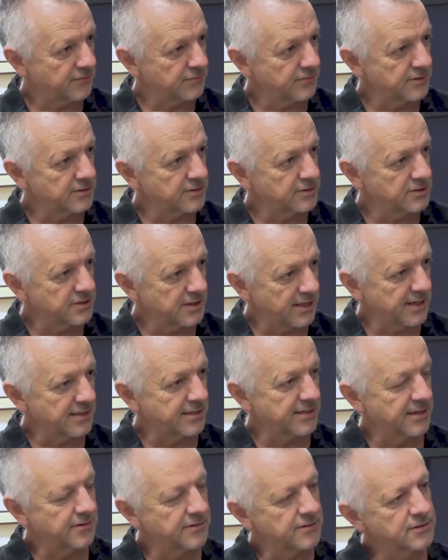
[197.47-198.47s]
to understand
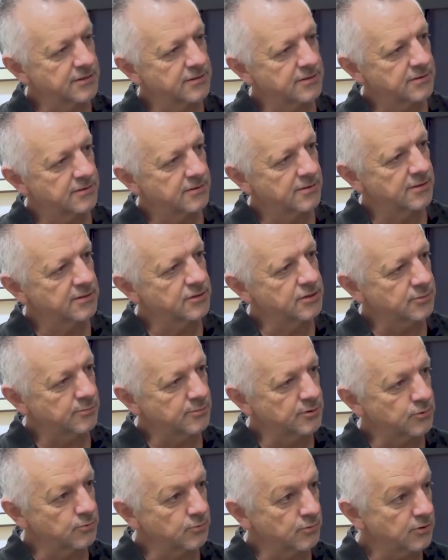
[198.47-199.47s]
how these
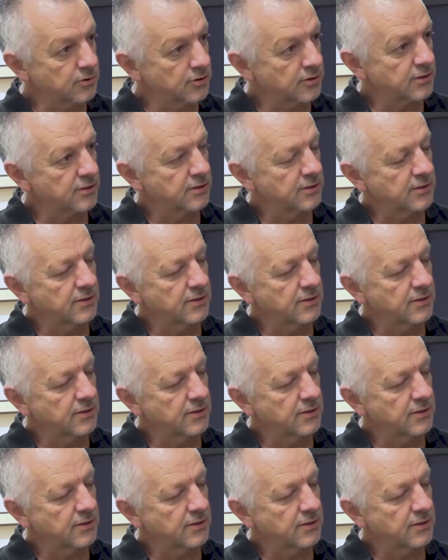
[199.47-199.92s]
instruments work